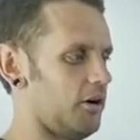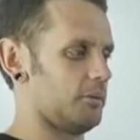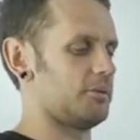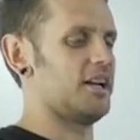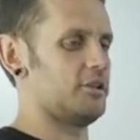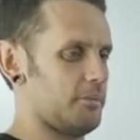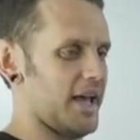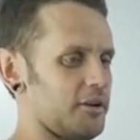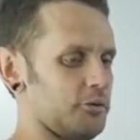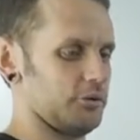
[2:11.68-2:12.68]
All the brand new
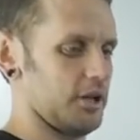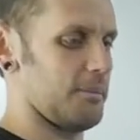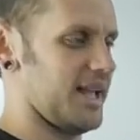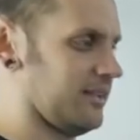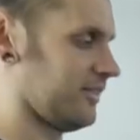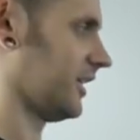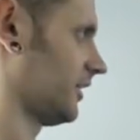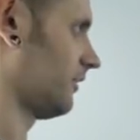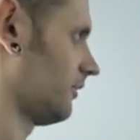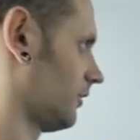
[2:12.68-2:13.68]
panels will get painted.
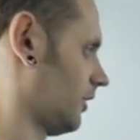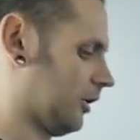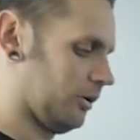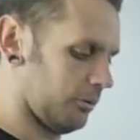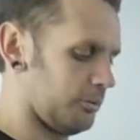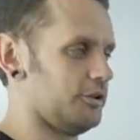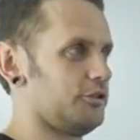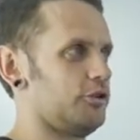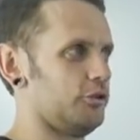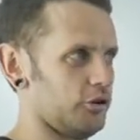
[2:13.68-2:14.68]
We'll put the
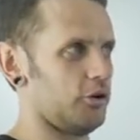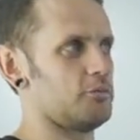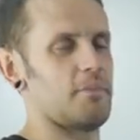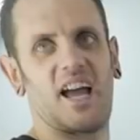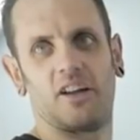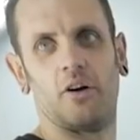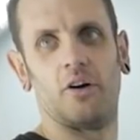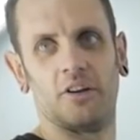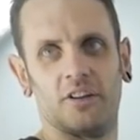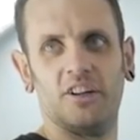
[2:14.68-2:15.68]
two-tone back
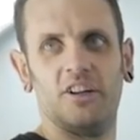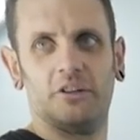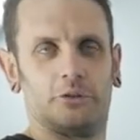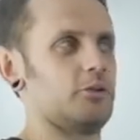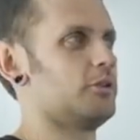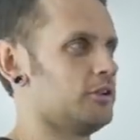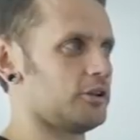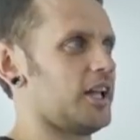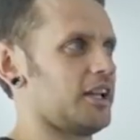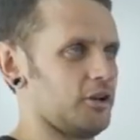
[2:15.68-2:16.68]
on, so it'll
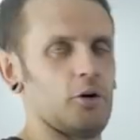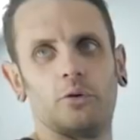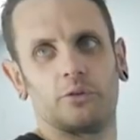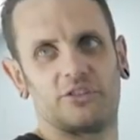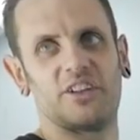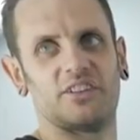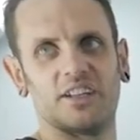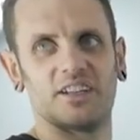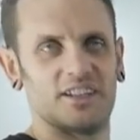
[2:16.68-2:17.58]
look like an old Citi,